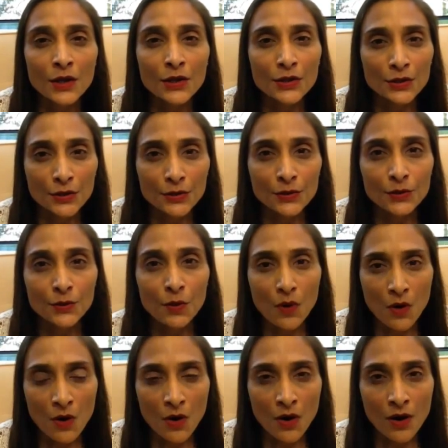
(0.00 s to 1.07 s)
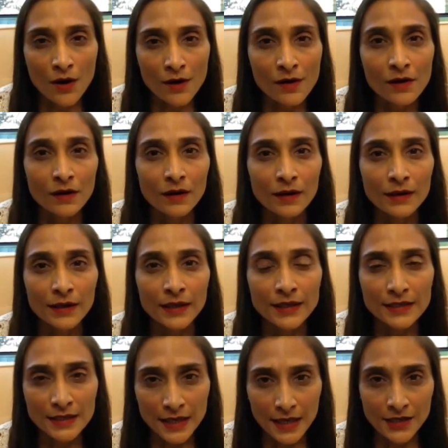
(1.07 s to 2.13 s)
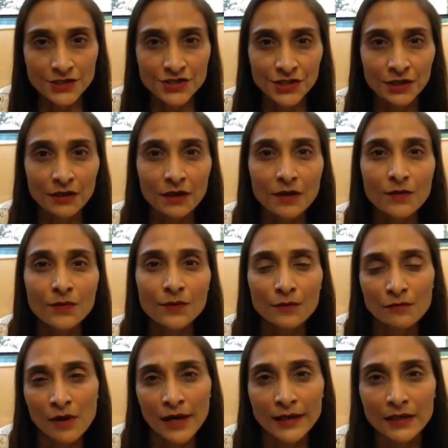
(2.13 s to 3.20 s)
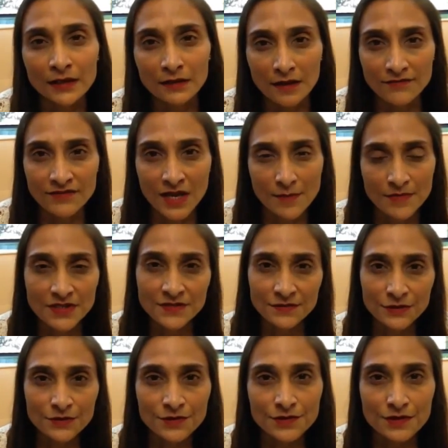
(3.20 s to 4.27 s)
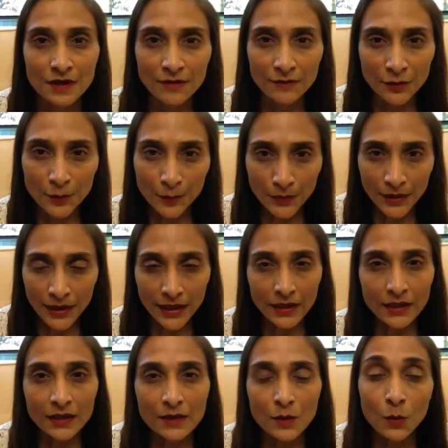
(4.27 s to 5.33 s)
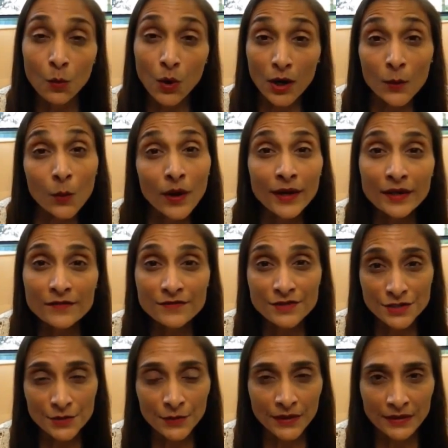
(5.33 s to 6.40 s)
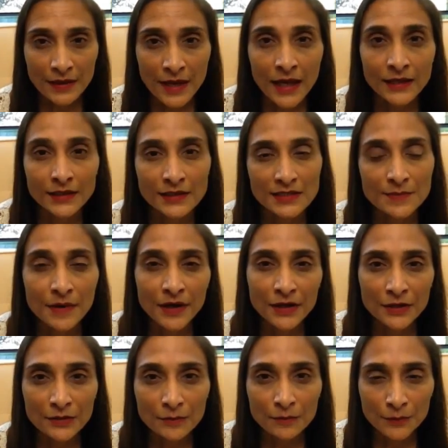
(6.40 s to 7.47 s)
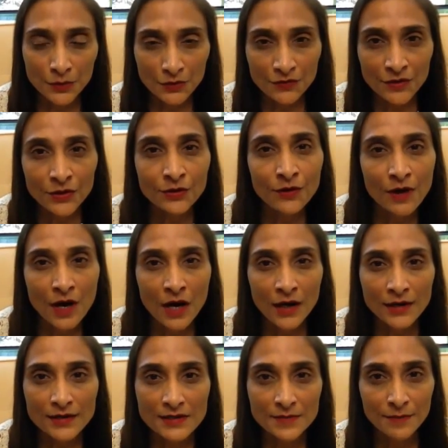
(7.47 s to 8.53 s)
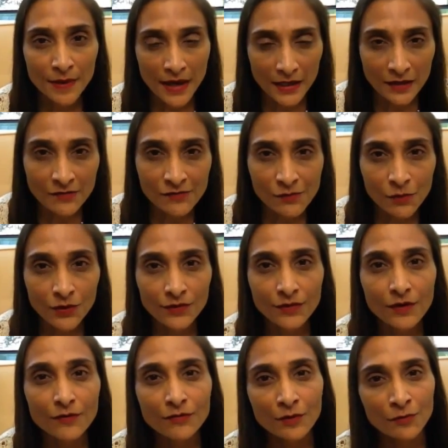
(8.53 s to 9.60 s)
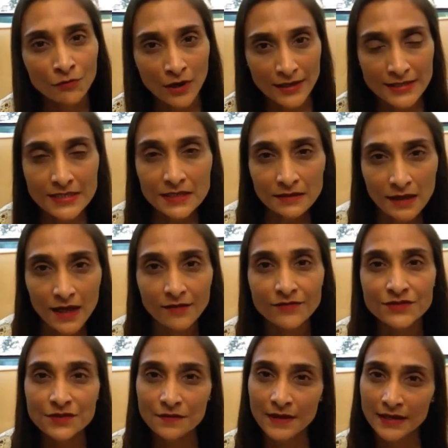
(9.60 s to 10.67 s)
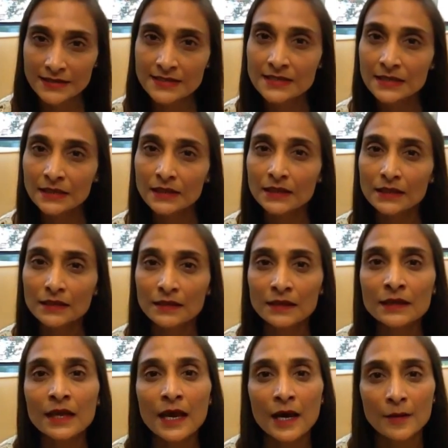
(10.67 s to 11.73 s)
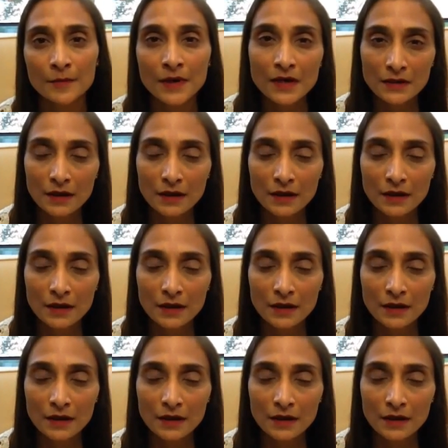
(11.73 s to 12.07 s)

you are engaging the right and left hemispheres of your brain. One way of doing that is by moving your eyes back and forth from right to left, so that's the EM